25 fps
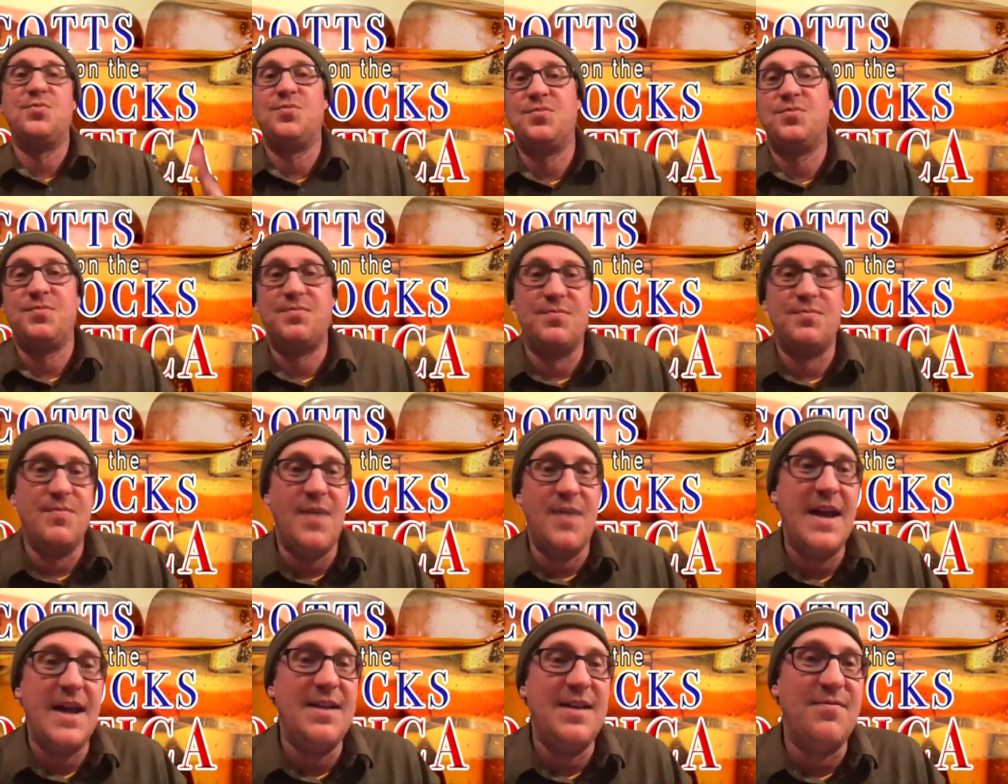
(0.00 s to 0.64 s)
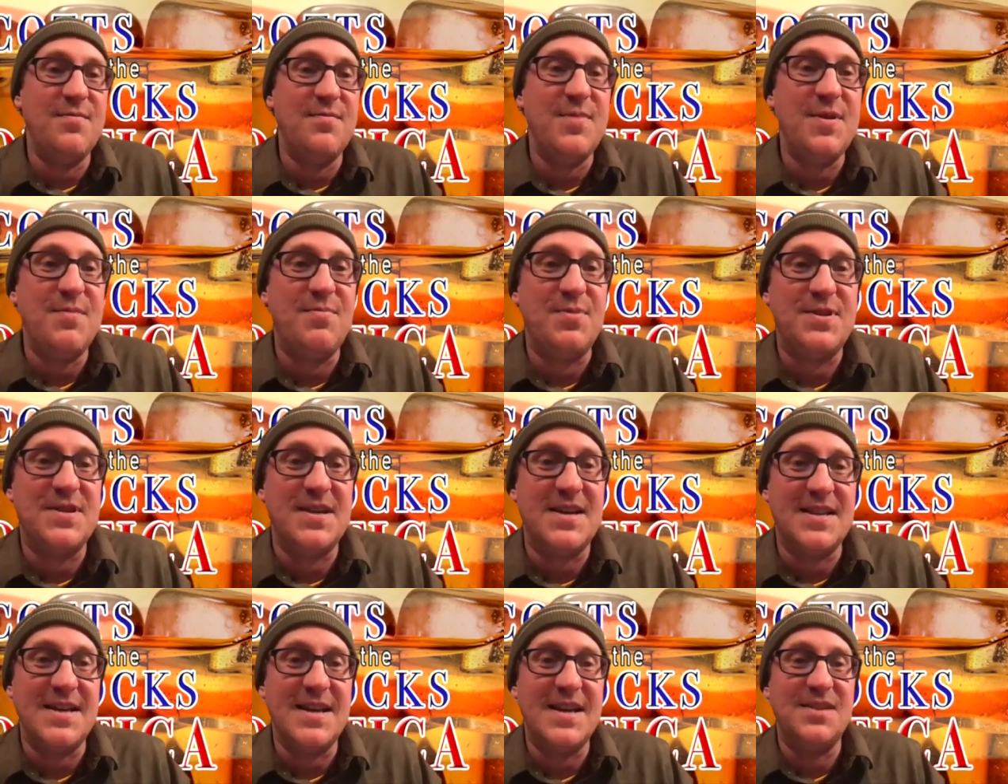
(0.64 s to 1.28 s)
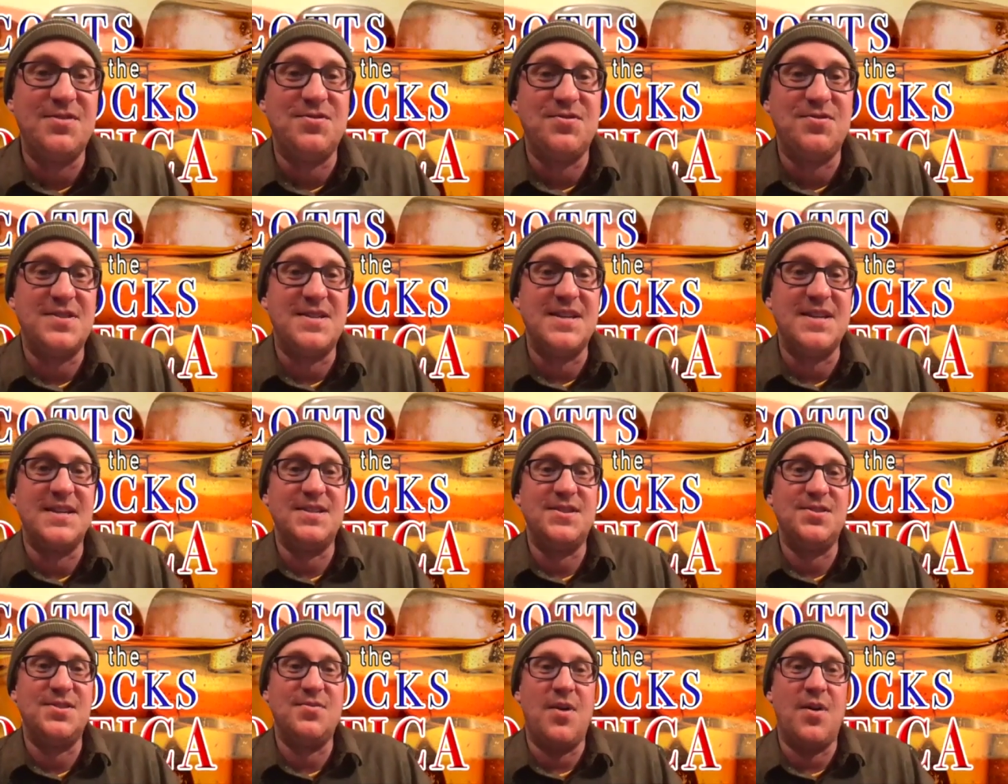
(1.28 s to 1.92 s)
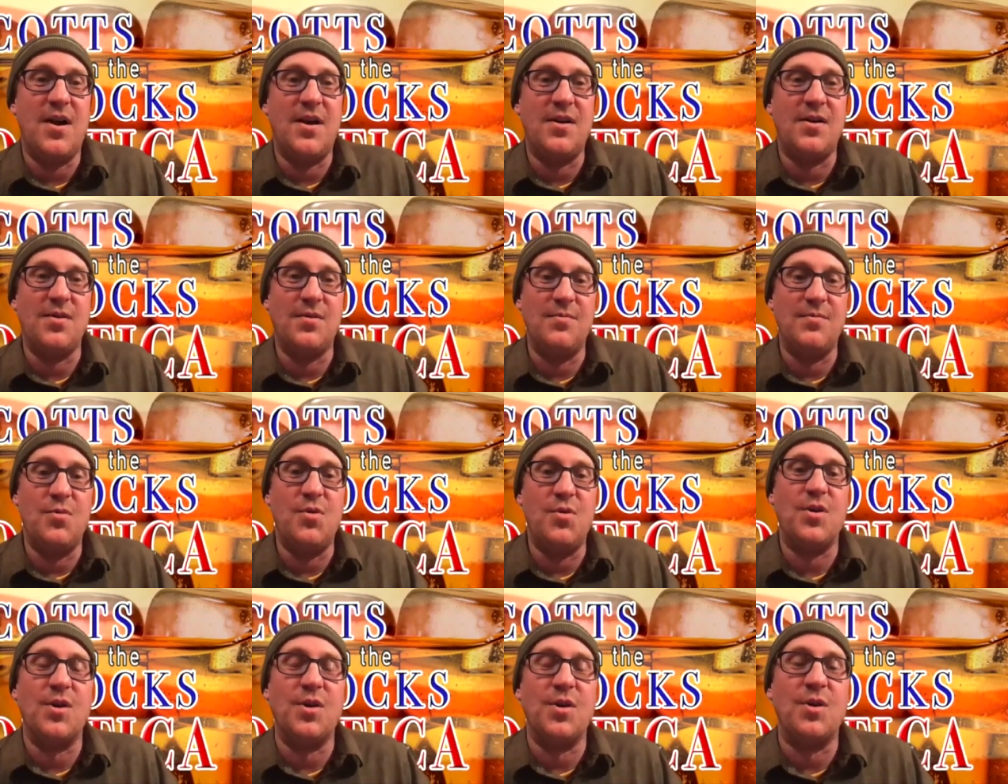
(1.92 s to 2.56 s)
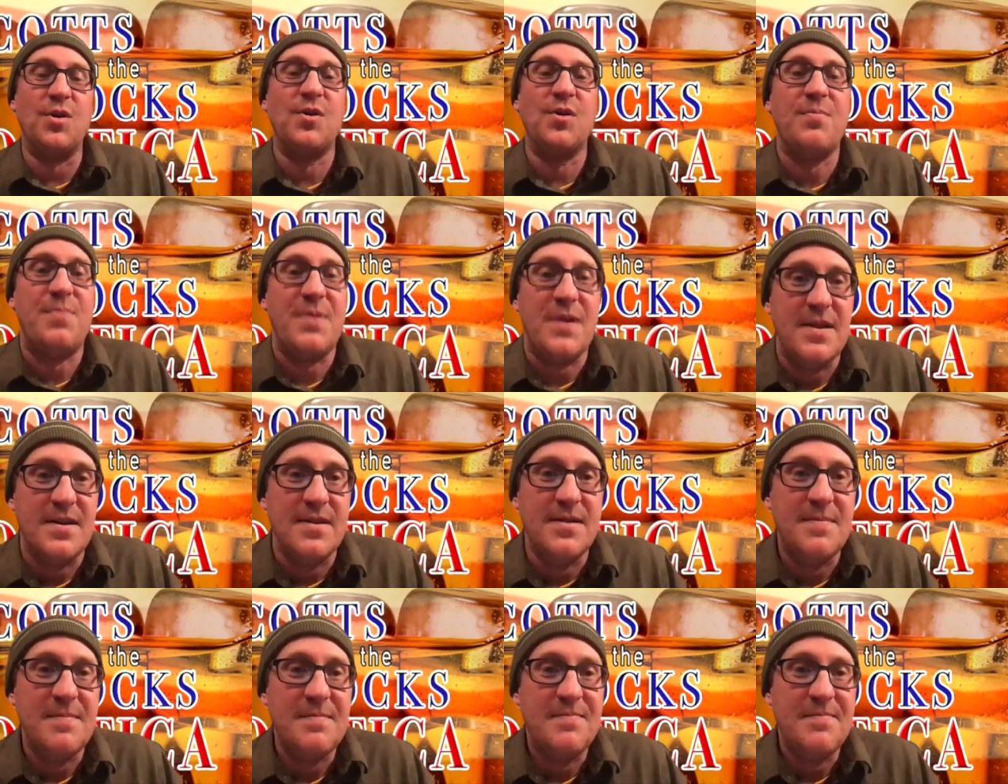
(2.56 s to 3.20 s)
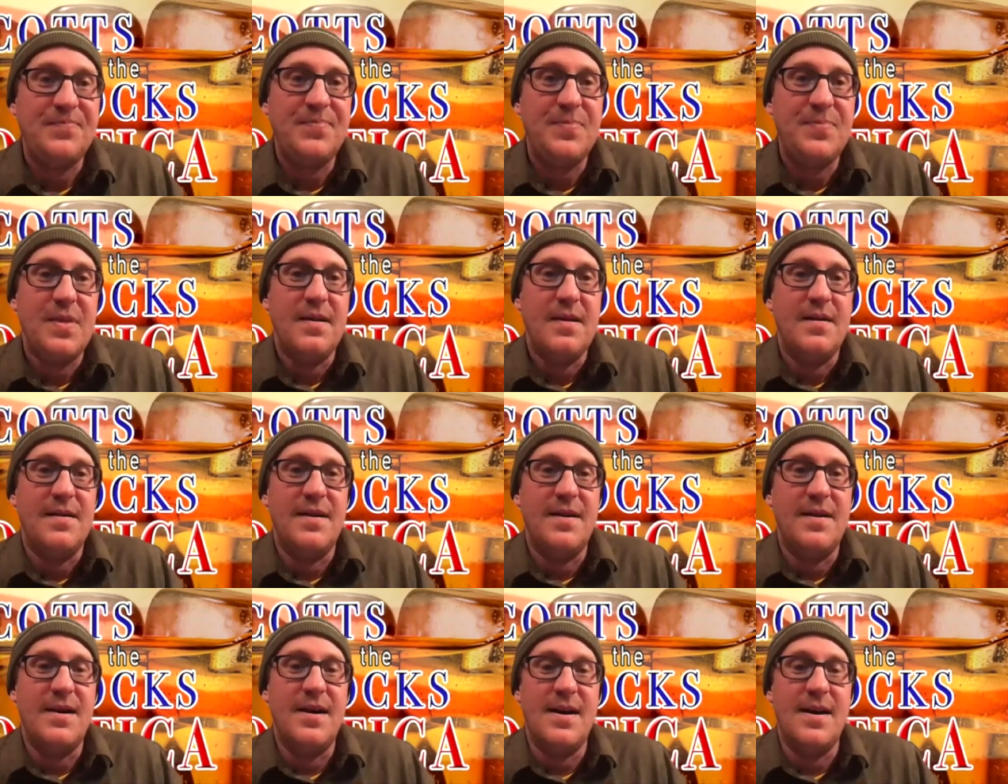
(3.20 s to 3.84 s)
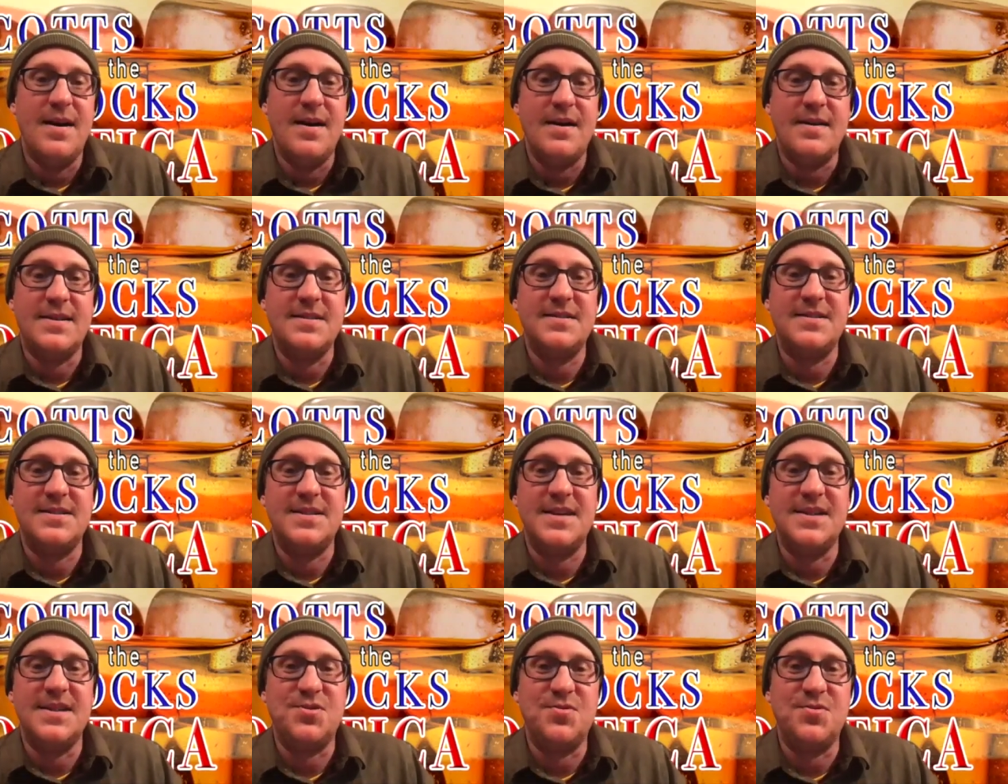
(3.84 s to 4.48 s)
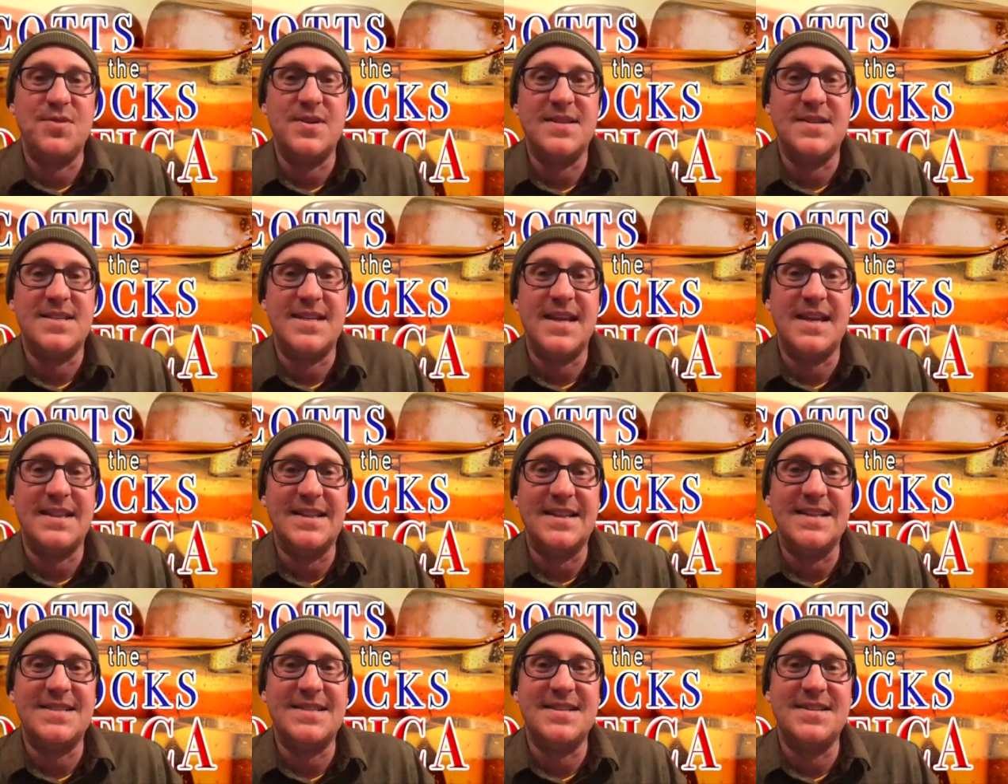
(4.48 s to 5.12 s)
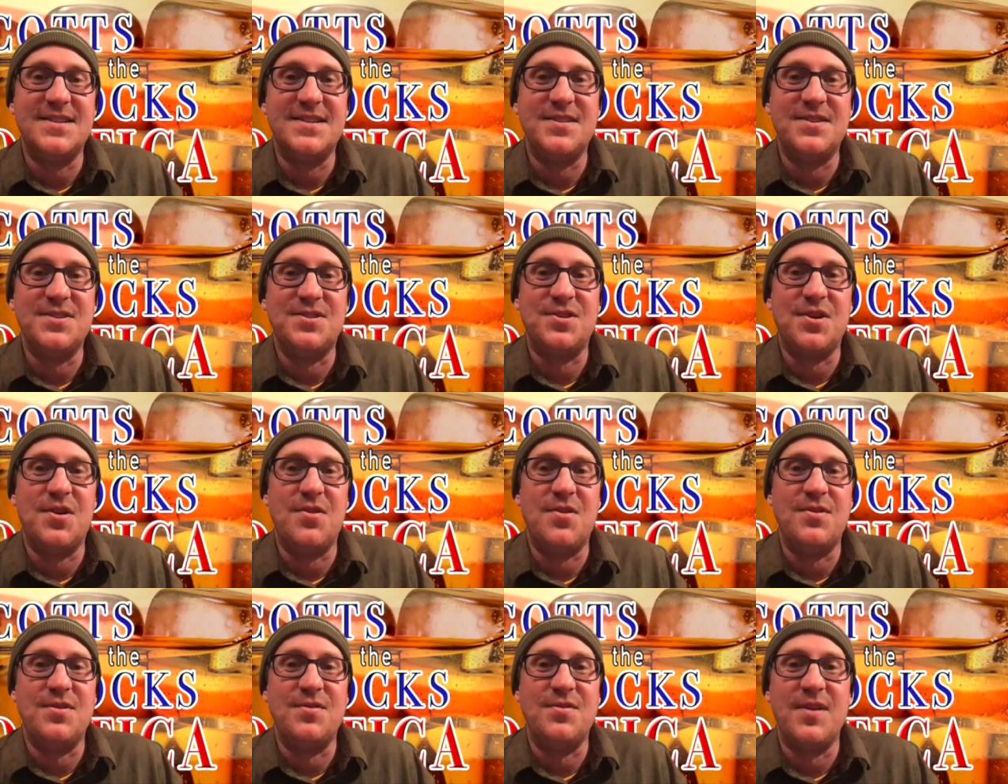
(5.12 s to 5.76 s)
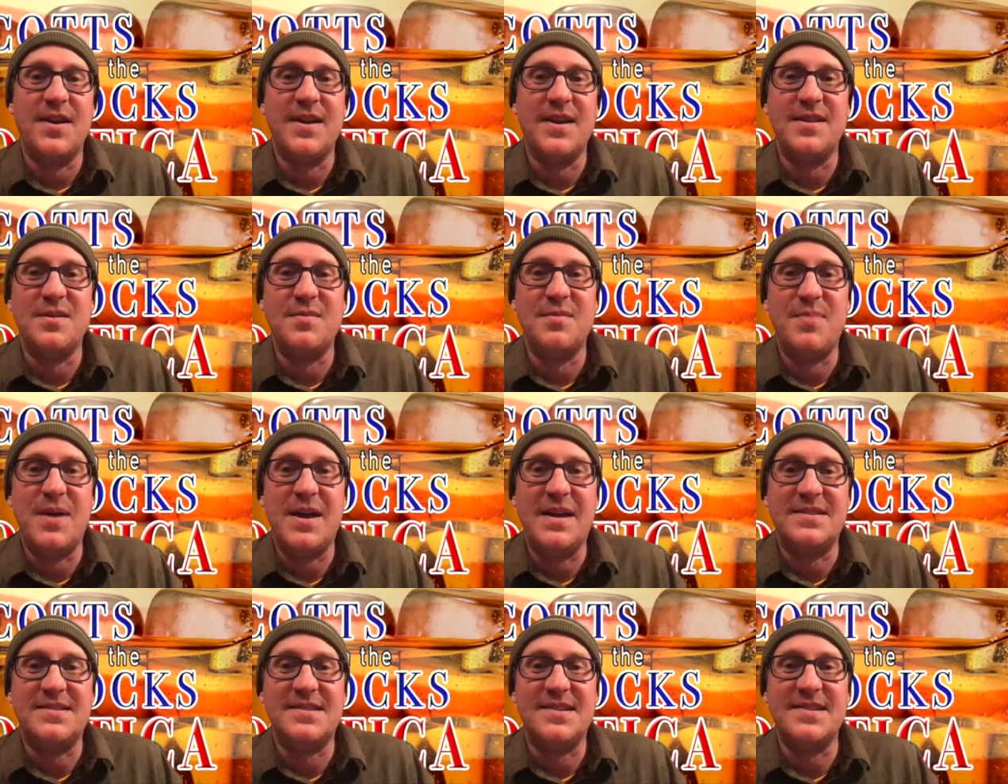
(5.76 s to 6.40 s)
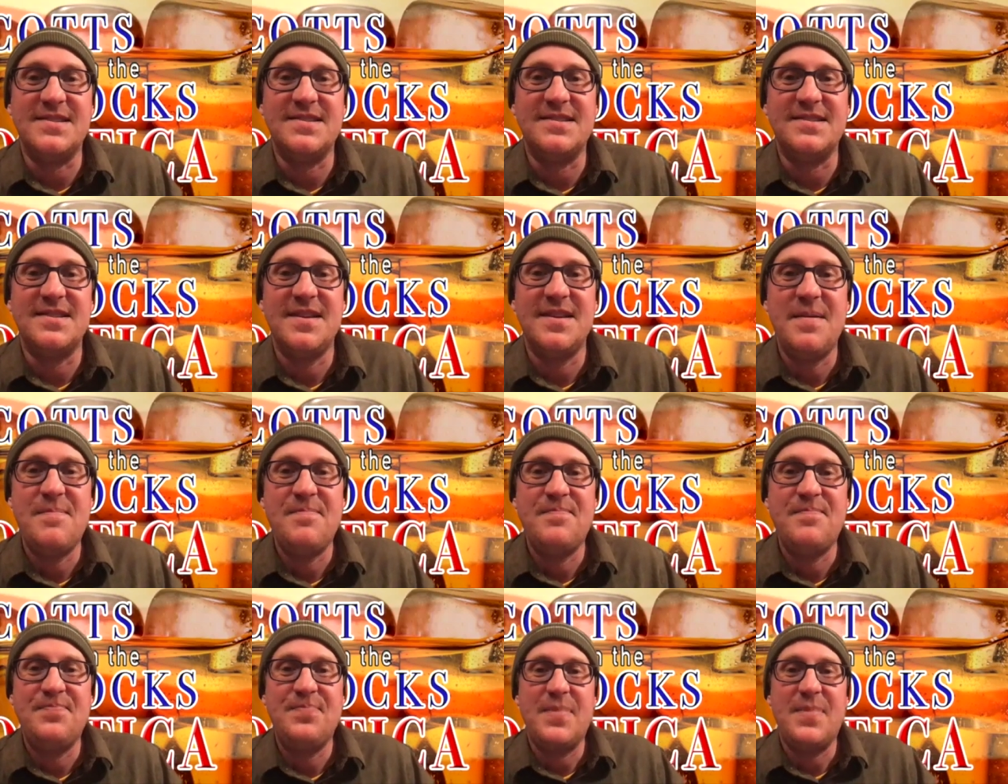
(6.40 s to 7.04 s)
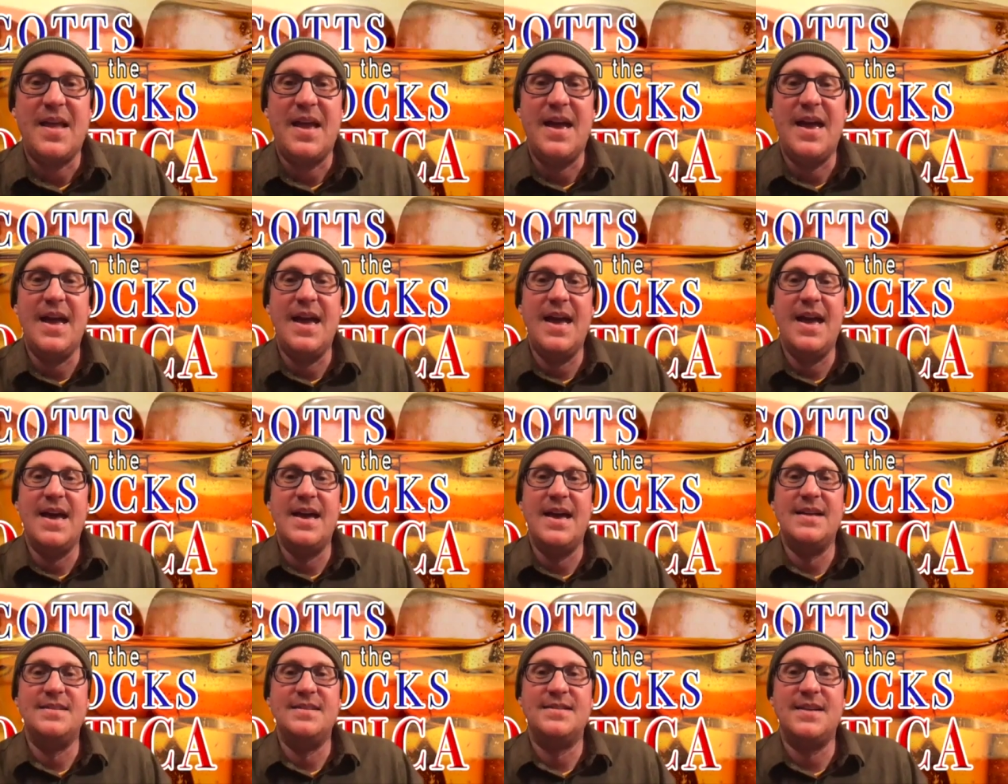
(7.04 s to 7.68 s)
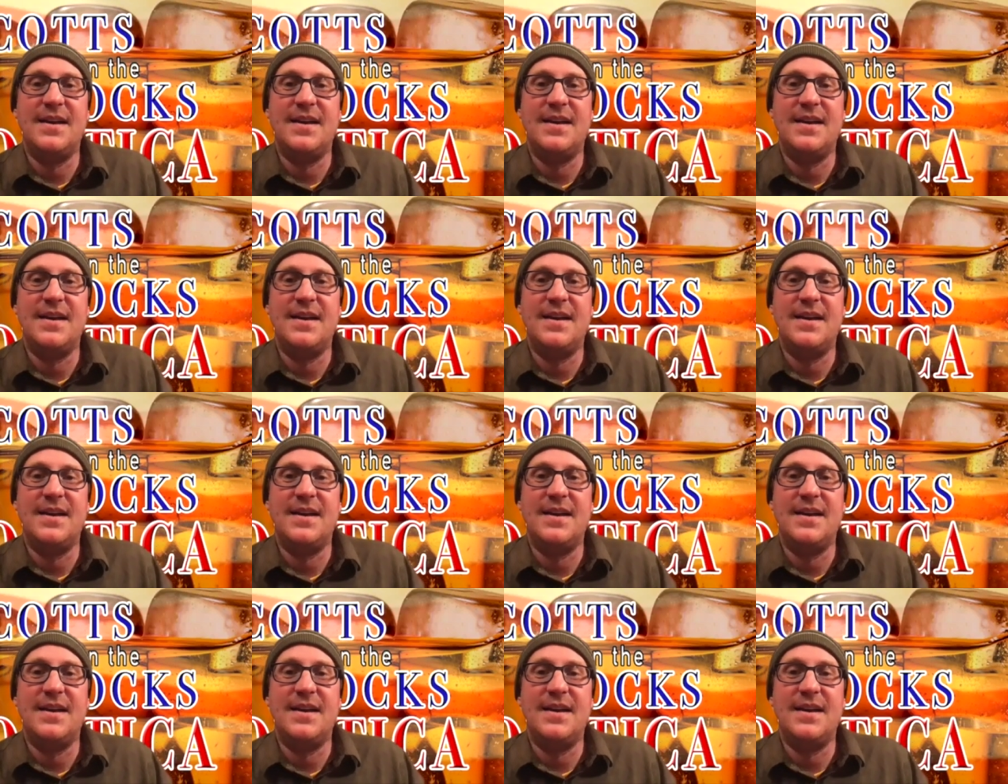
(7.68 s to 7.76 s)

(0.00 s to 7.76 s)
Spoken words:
might even be particularly interesting to our more urban constituents that listen to the show on a regular basis. And